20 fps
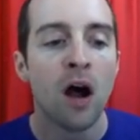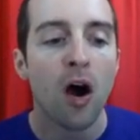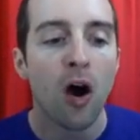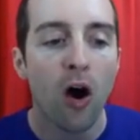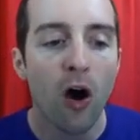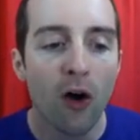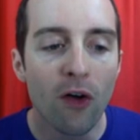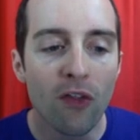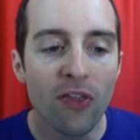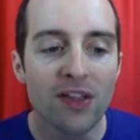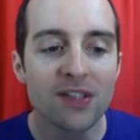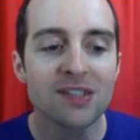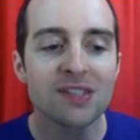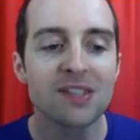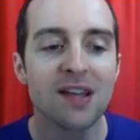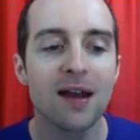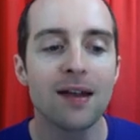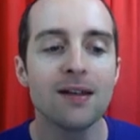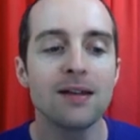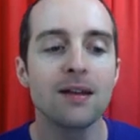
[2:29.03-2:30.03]
all of a
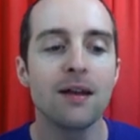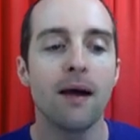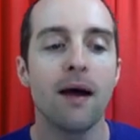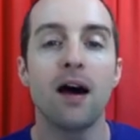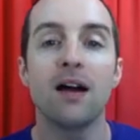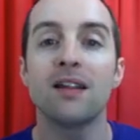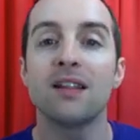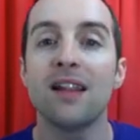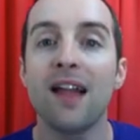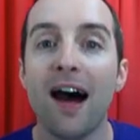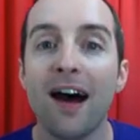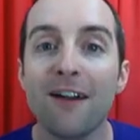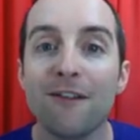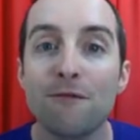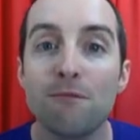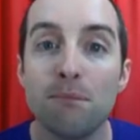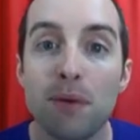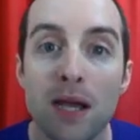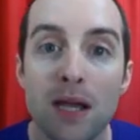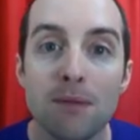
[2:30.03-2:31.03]
sudden a lot
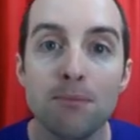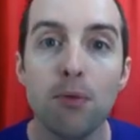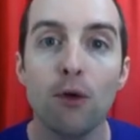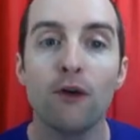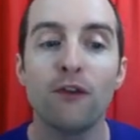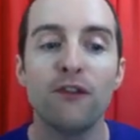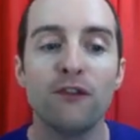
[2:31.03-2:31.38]
of people